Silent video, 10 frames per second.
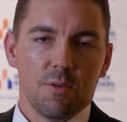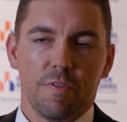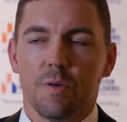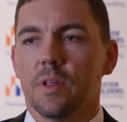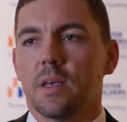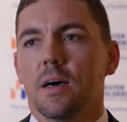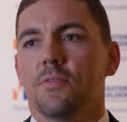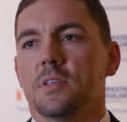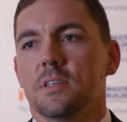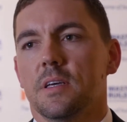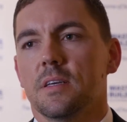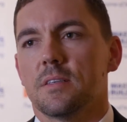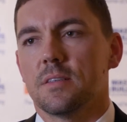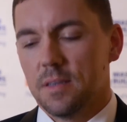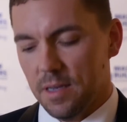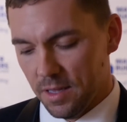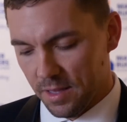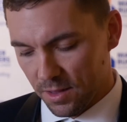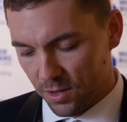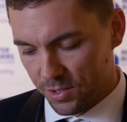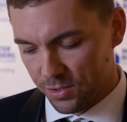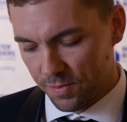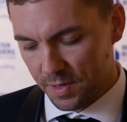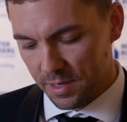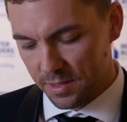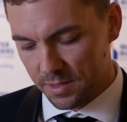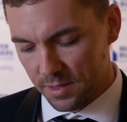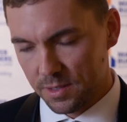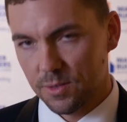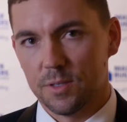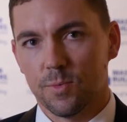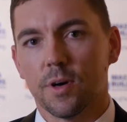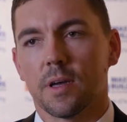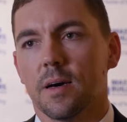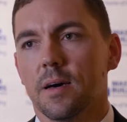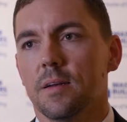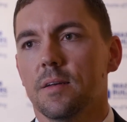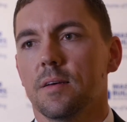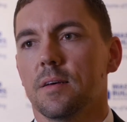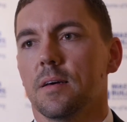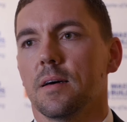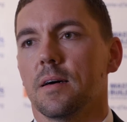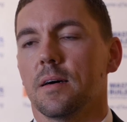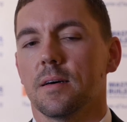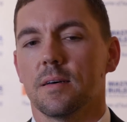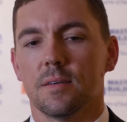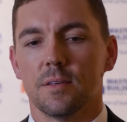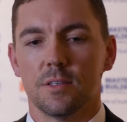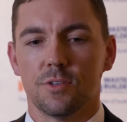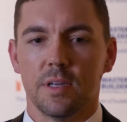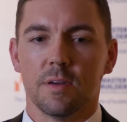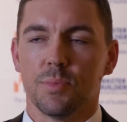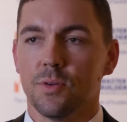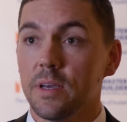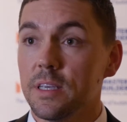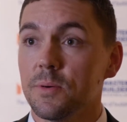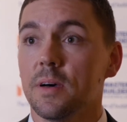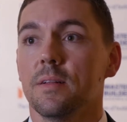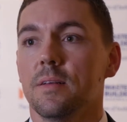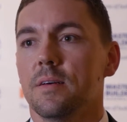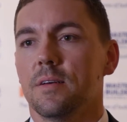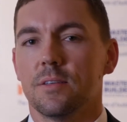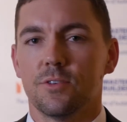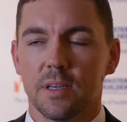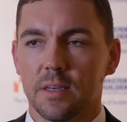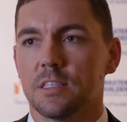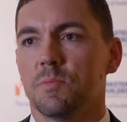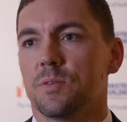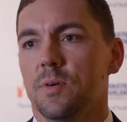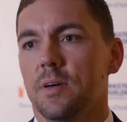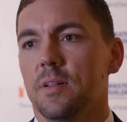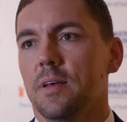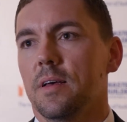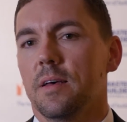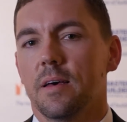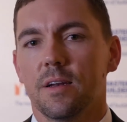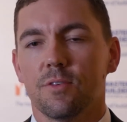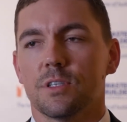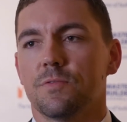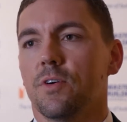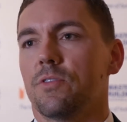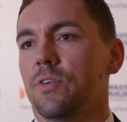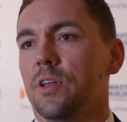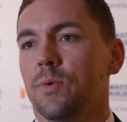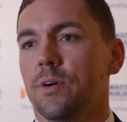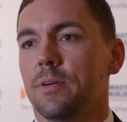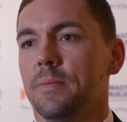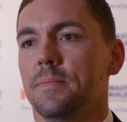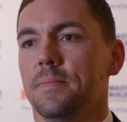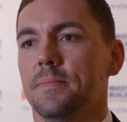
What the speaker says: We've worked really hard for success, and I think the long and short of it is work hard, treat your employees well, treat your customers well, and always follow through on your word.